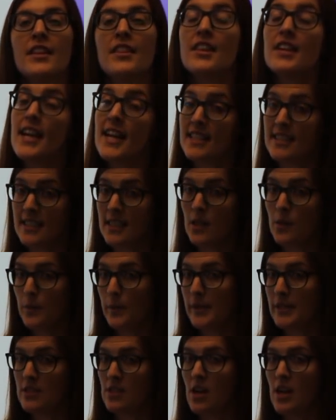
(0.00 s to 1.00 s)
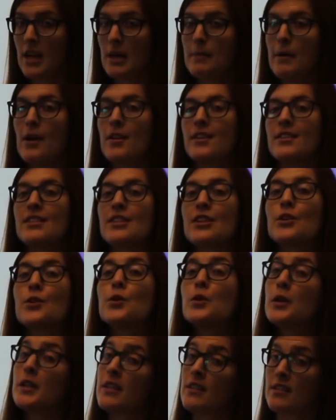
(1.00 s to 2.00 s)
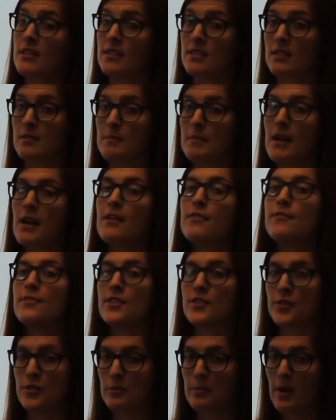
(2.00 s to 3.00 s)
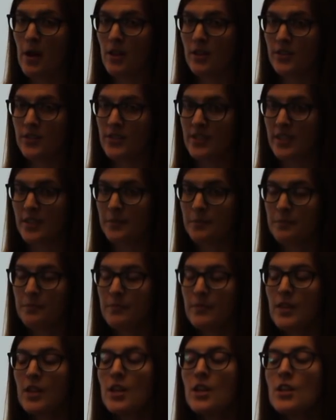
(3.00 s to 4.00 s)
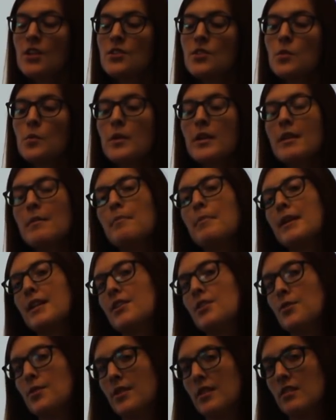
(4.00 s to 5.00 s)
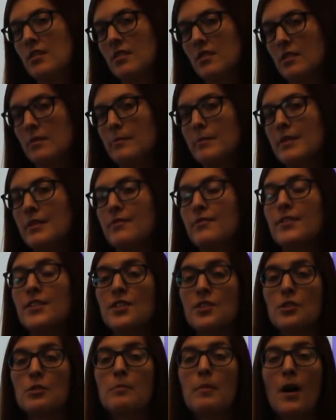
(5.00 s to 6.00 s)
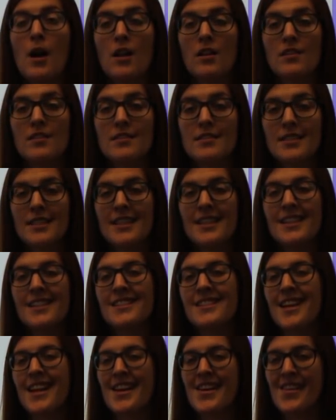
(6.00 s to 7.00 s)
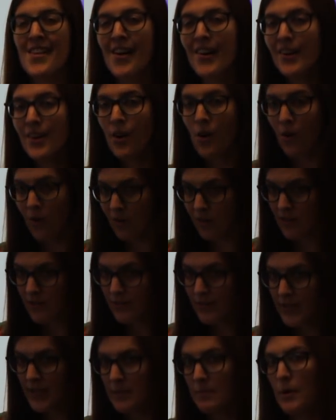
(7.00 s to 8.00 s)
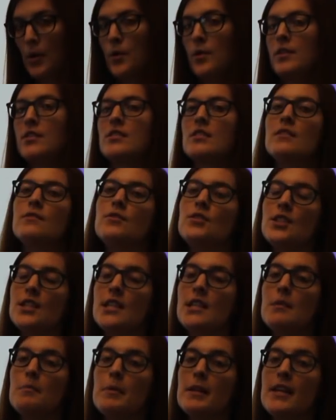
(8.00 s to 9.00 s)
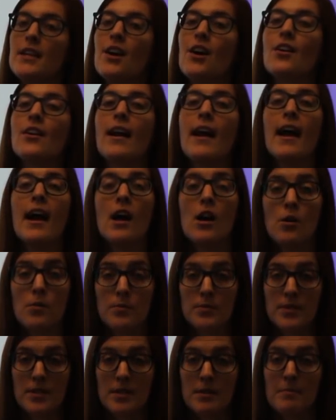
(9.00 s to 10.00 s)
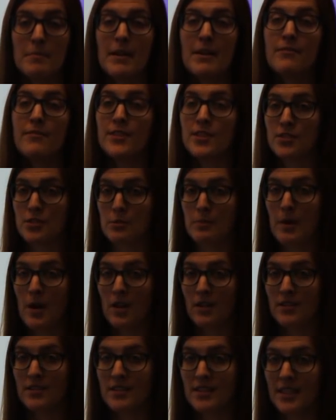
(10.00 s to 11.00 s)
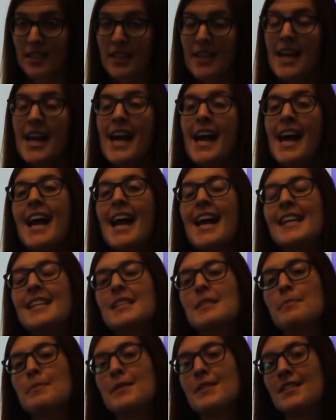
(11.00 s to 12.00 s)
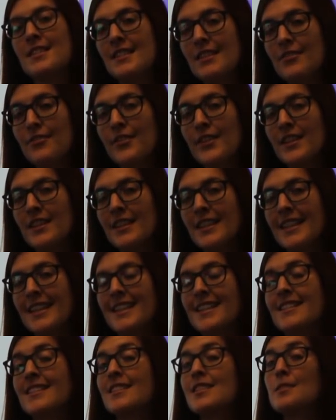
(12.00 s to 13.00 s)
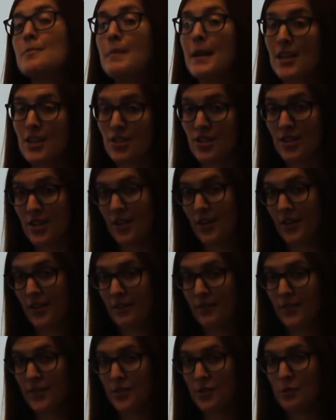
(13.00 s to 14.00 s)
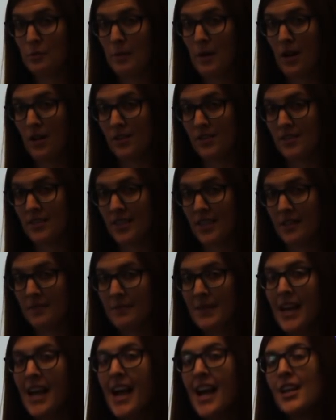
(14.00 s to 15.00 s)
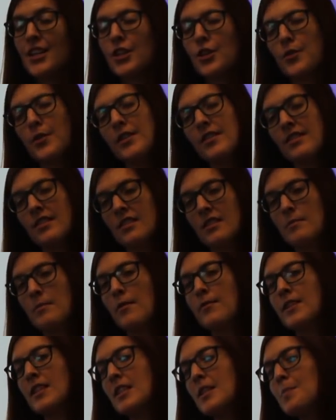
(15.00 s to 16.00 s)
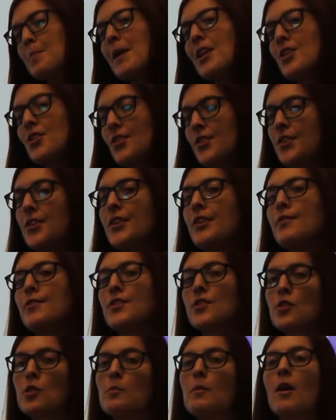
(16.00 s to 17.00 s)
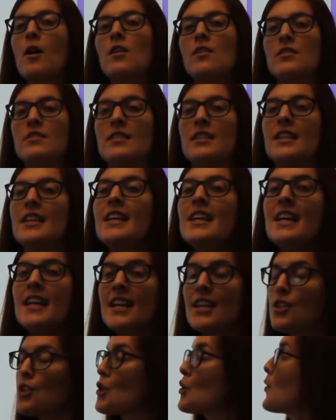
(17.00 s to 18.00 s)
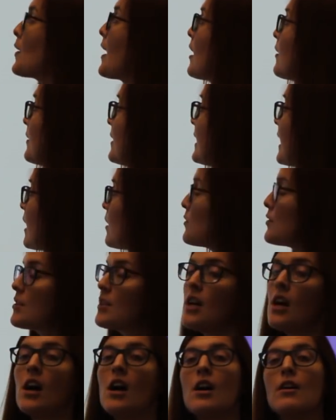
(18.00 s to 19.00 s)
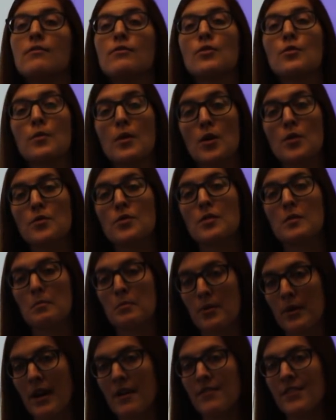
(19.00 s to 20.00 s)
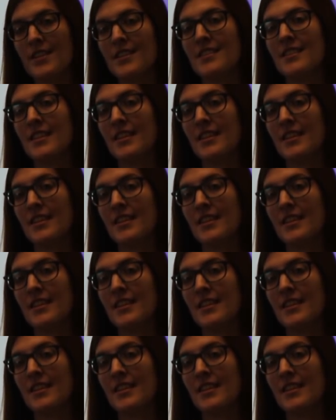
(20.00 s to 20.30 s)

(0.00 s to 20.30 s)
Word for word: The next thing I want to talk about is a criticism of fiscal policy. So, one of the biggest criticisms of fiscal policy is that not all of the components of GDP are helped by fiscal policy, and specifically expansionary fiscal policy. And the criticism of expansionary fiscal policy is crowding out of gross private